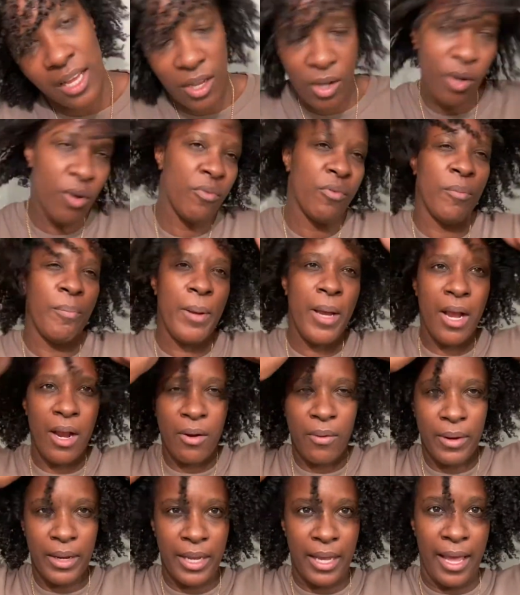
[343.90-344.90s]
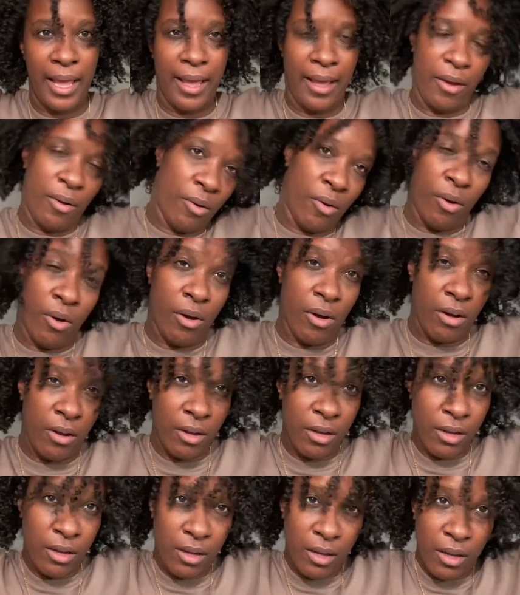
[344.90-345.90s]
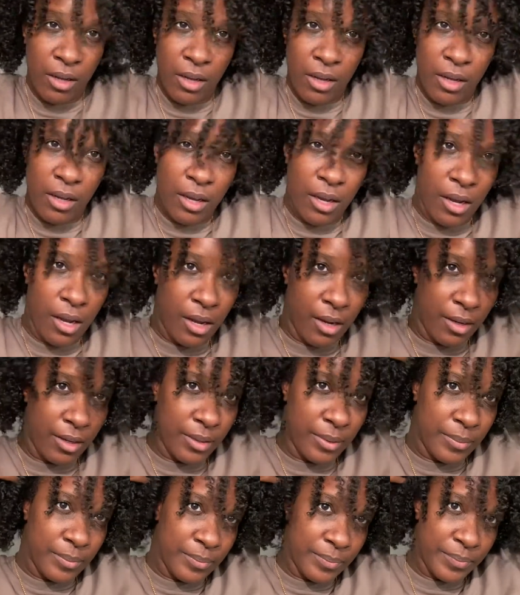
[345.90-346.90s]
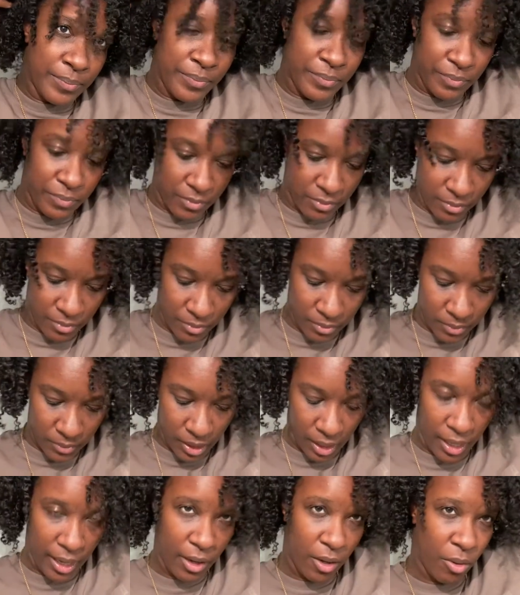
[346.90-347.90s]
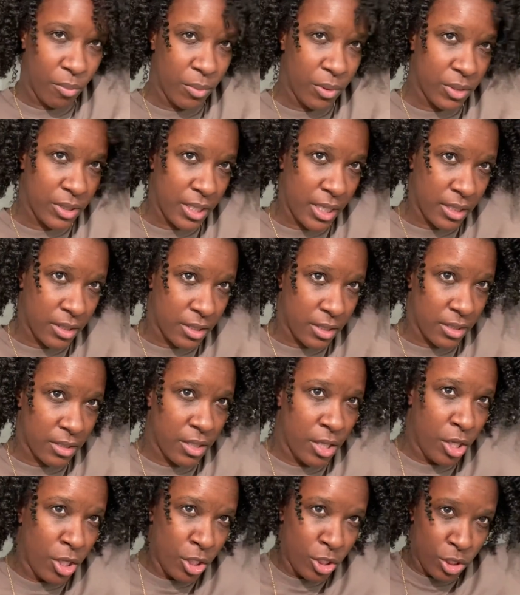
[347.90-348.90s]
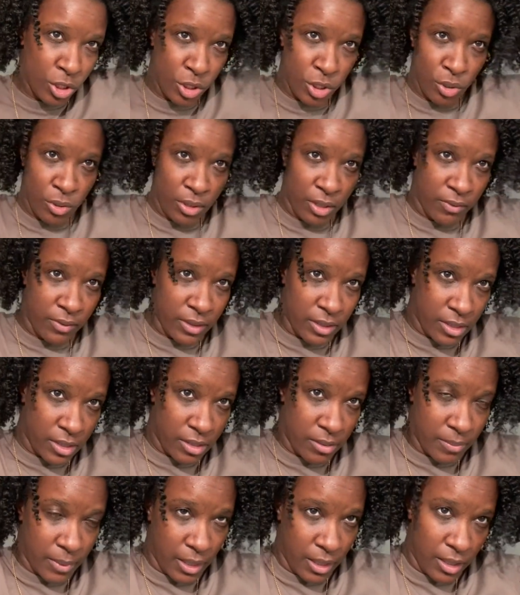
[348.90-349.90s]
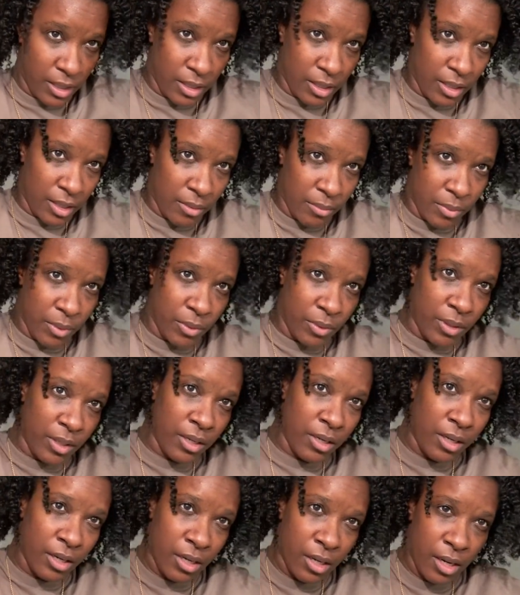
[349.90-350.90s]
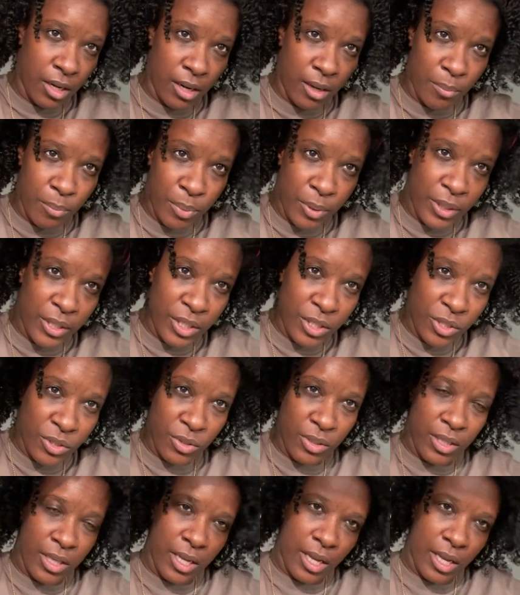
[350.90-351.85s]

overpowering at all. Um, I almost like don't even smell it anymore. I'm pretty sure like